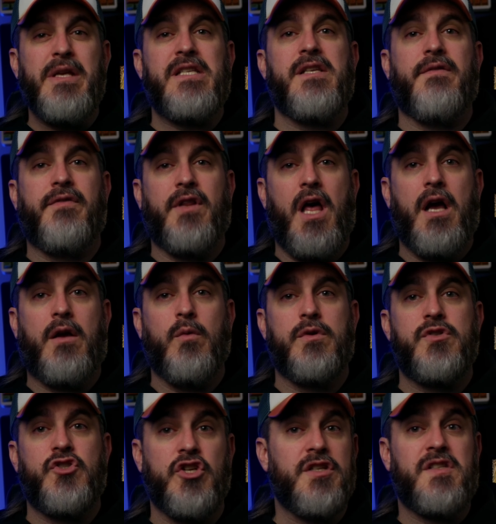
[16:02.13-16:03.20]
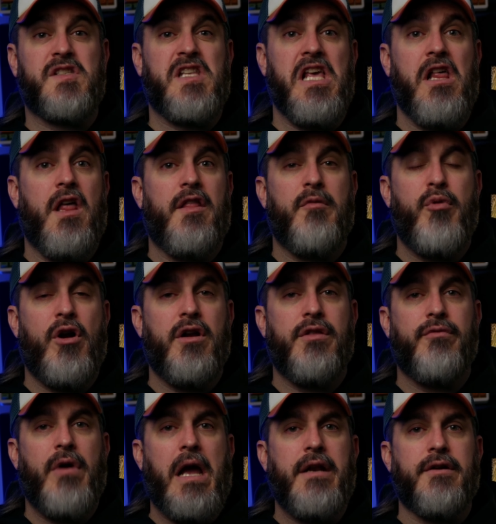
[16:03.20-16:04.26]
piece of luck was just skill on the part of
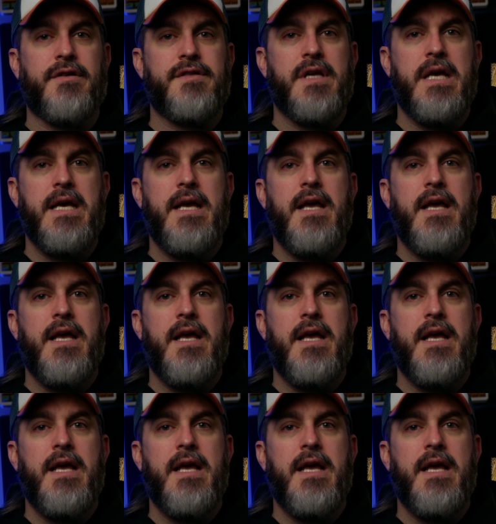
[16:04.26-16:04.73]
the writers.